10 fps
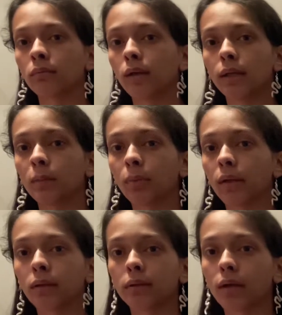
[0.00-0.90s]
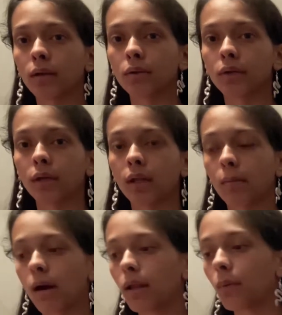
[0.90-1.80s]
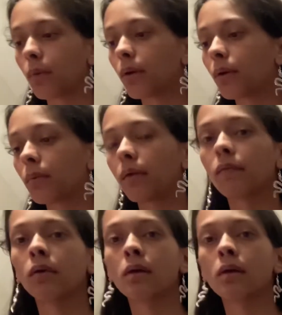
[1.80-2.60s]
experience certain shit in the modeling world whatever.